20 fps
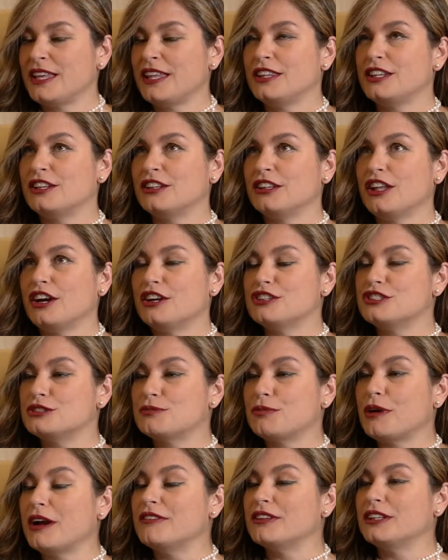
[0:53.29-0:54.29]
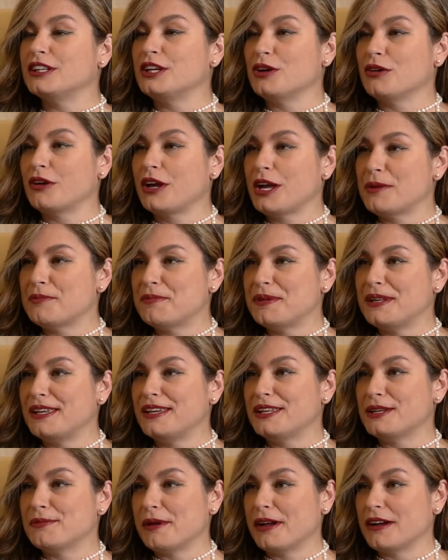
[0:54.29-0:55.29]
They're the largest privately owned company
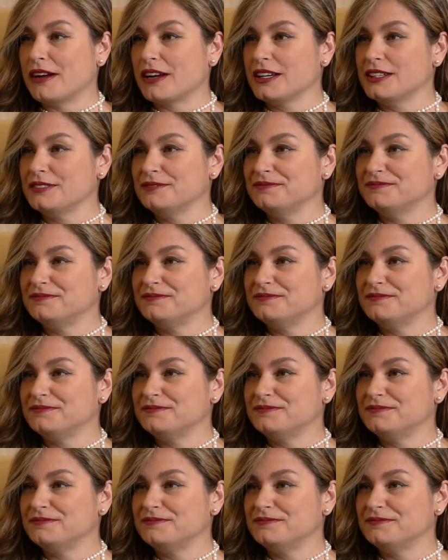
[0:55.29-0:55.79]
in America.